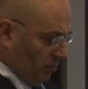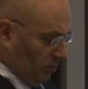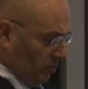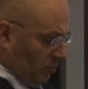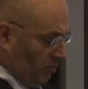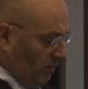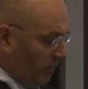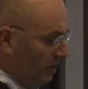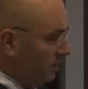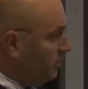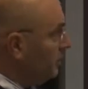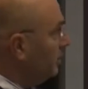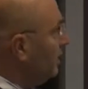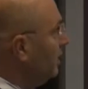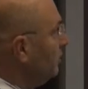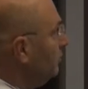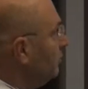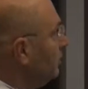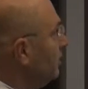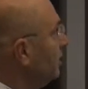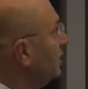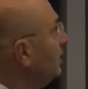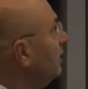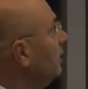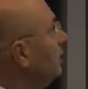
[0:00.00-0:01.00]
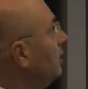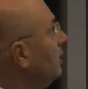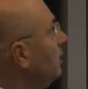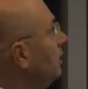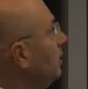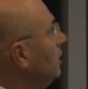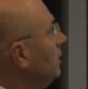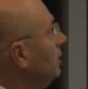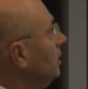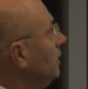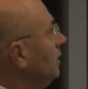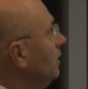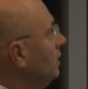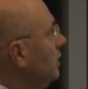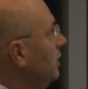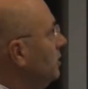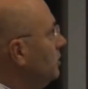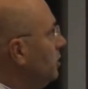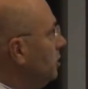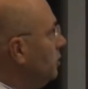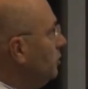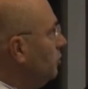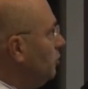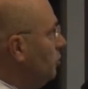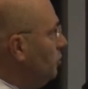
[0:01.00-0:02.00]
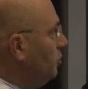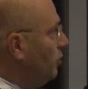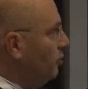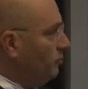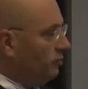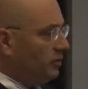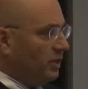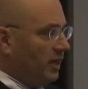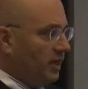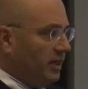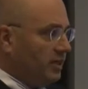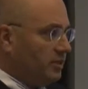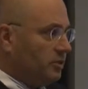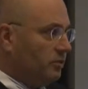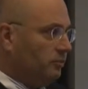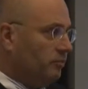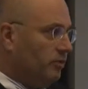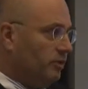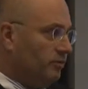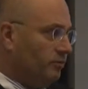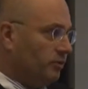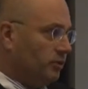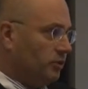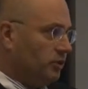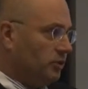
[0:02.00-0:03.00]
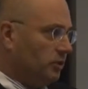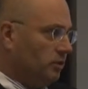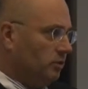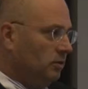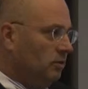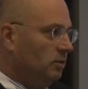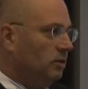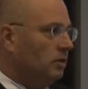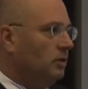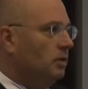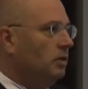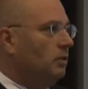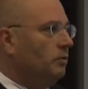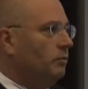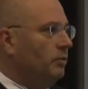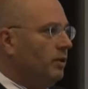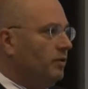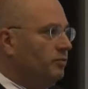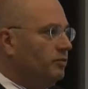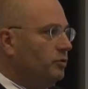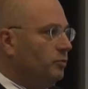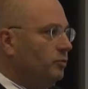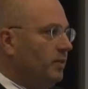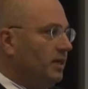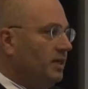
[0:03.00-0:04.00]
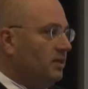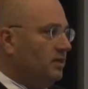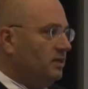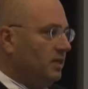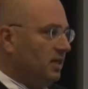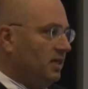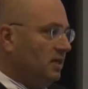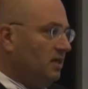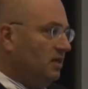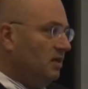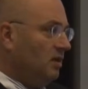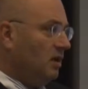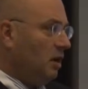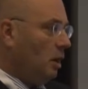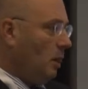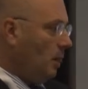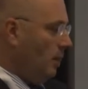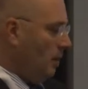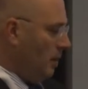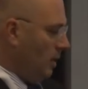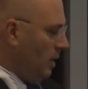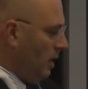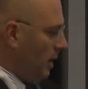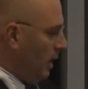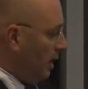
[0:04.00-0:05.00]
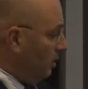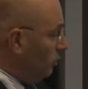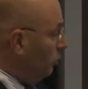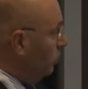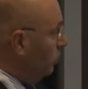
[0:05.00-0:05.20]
our mobility network. These are the number of dikes and rivers we have to maintain. And